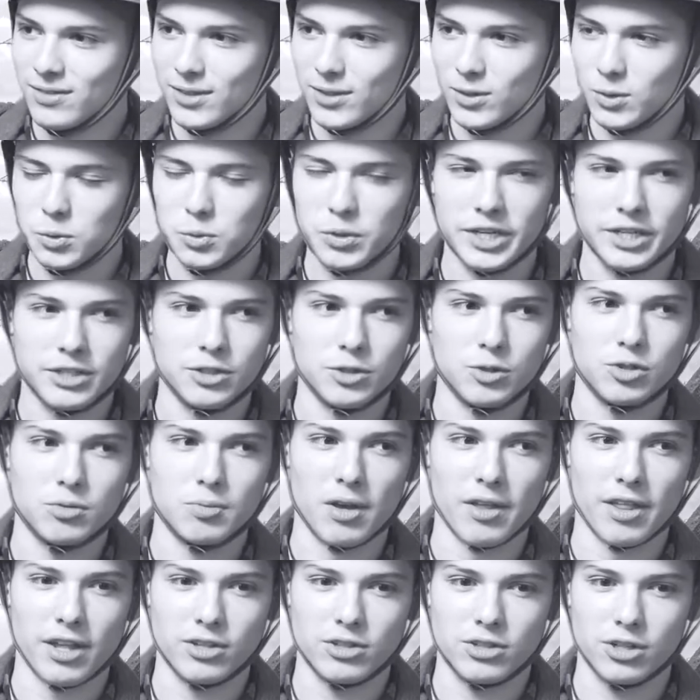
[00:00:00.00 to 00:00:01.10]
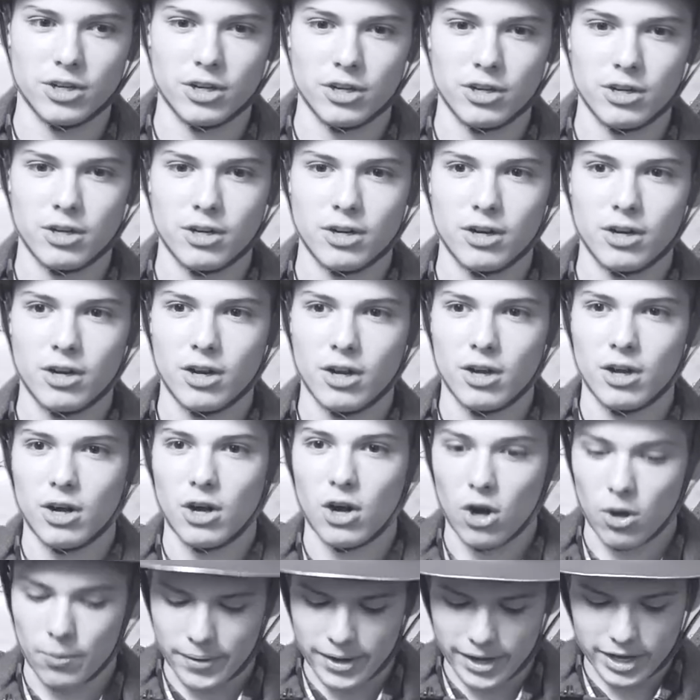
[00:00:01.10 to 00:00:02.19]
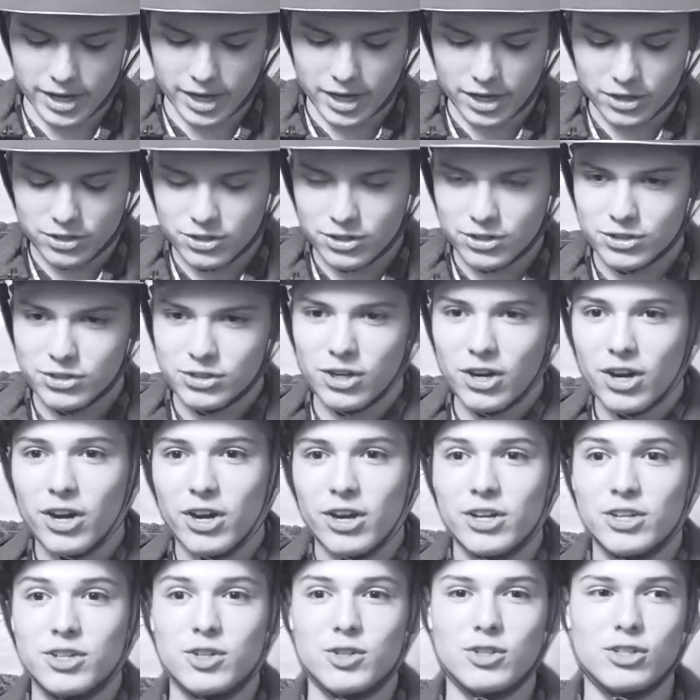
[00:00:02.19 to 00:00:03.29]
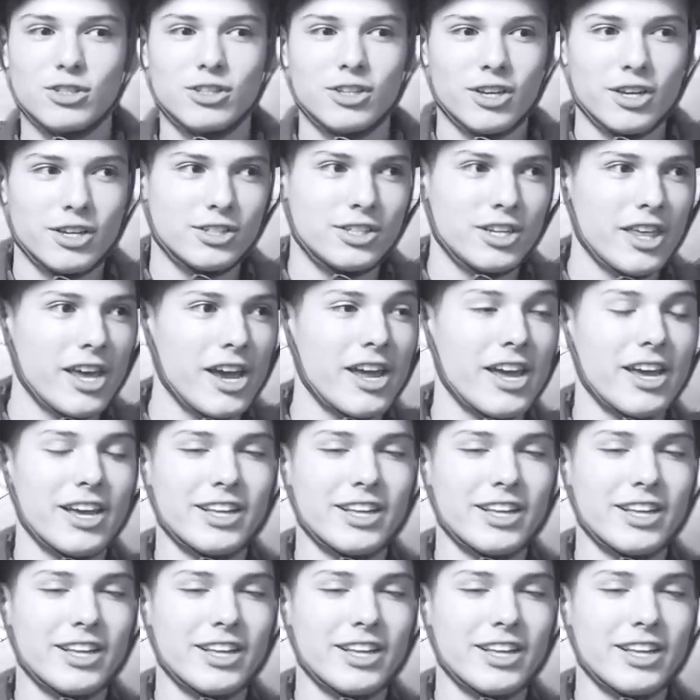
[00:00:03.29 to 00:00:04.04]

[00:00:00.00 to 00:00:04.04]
Wait, do you smell that, sir? Oh my gosh, sir! Do you see that?